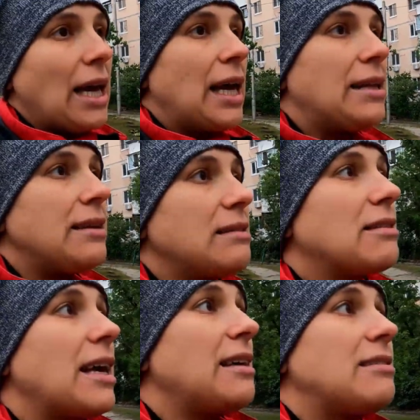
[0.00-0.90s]
in this
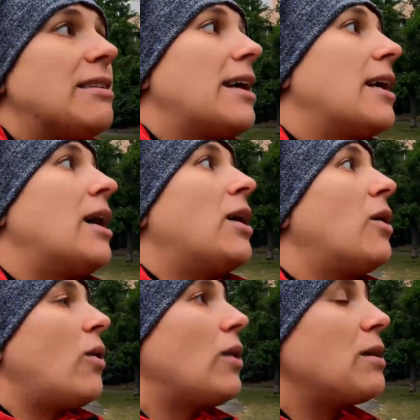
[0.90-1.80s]
case, like,
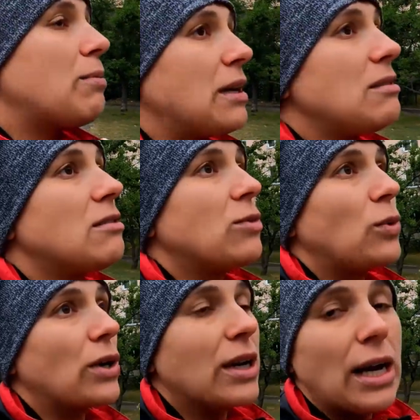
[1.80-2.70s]
all the places
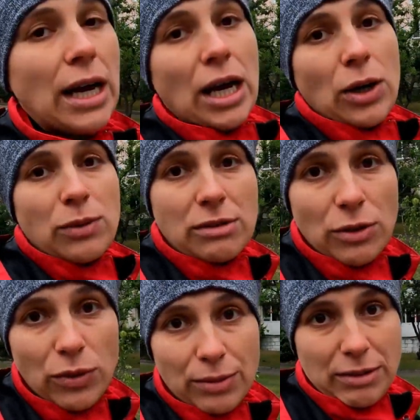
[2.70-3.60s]
work with
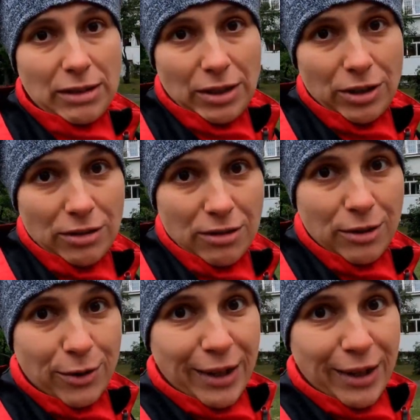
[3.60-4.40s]
no limitations.